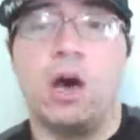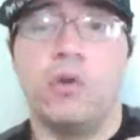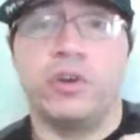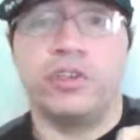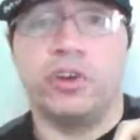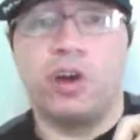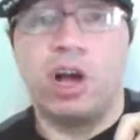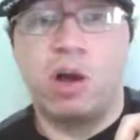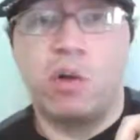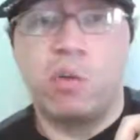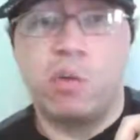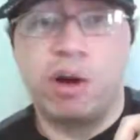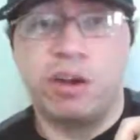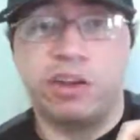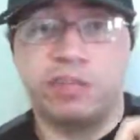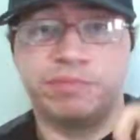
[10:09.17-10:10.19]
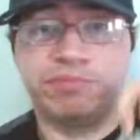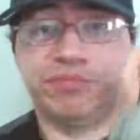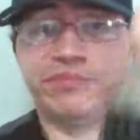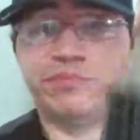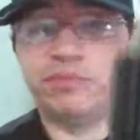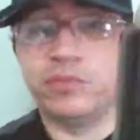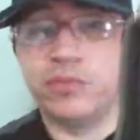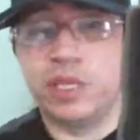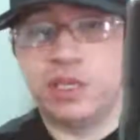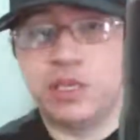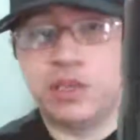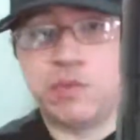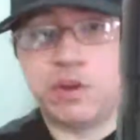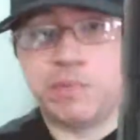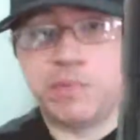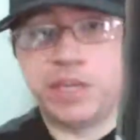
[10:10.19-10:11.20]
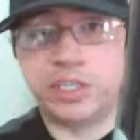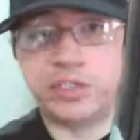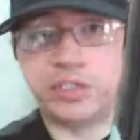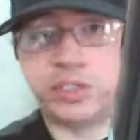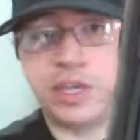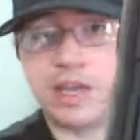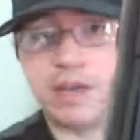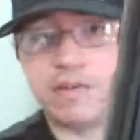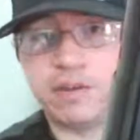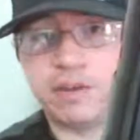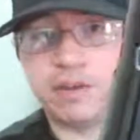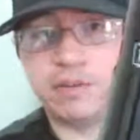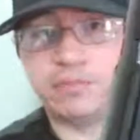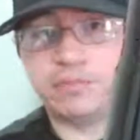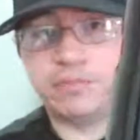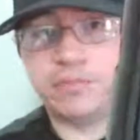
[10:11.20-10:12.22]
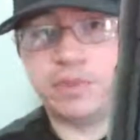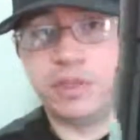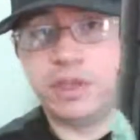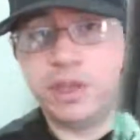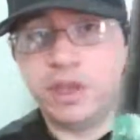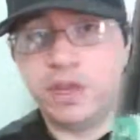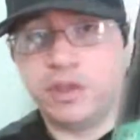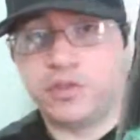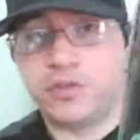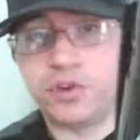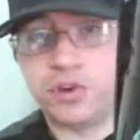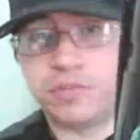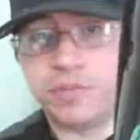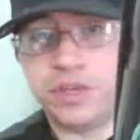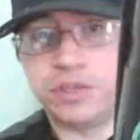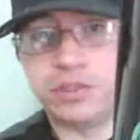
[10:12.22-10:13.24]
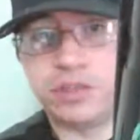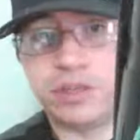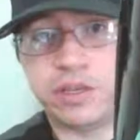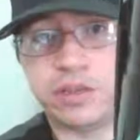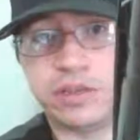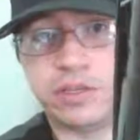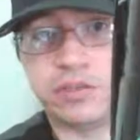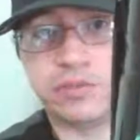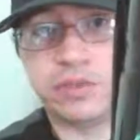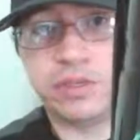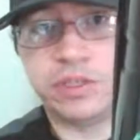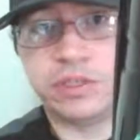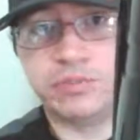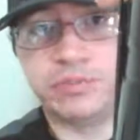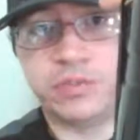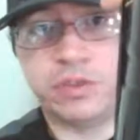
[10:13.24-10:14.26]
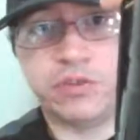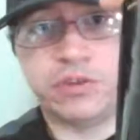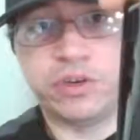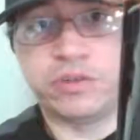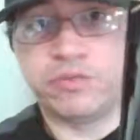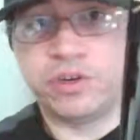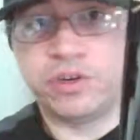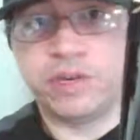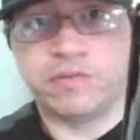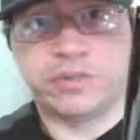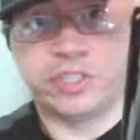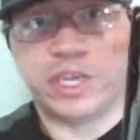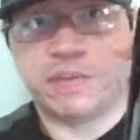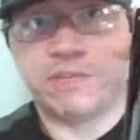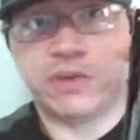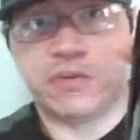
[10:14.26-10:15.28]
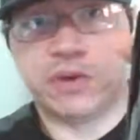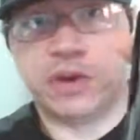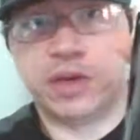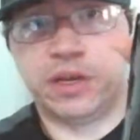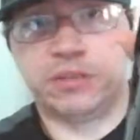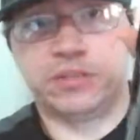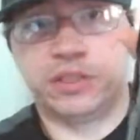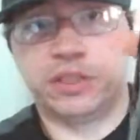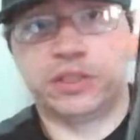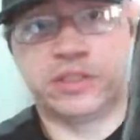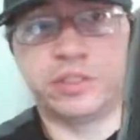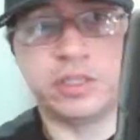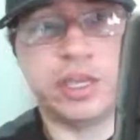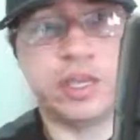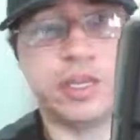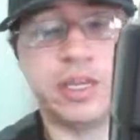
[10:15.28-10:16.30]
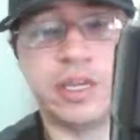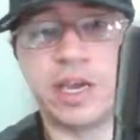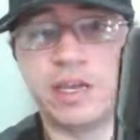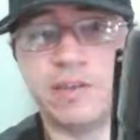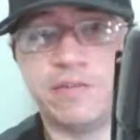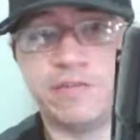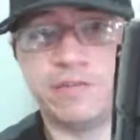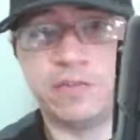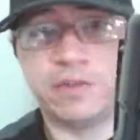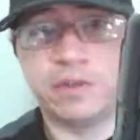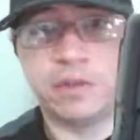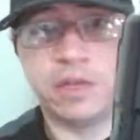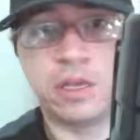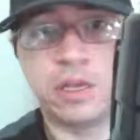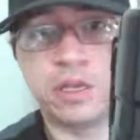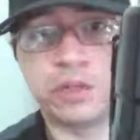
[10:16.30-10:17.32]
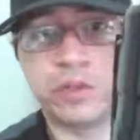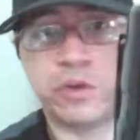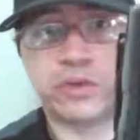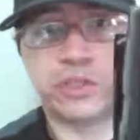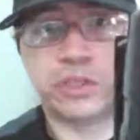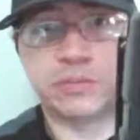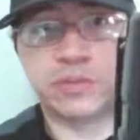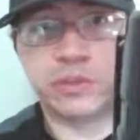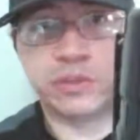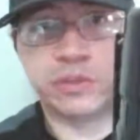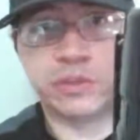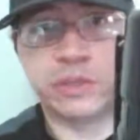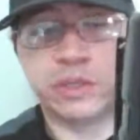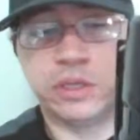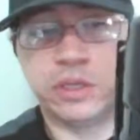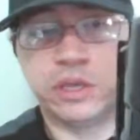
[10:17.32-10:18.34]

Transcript: Oh, and your hot water, you want to make sure to have a thermos like this one, or whatever type you want, just any kind of closable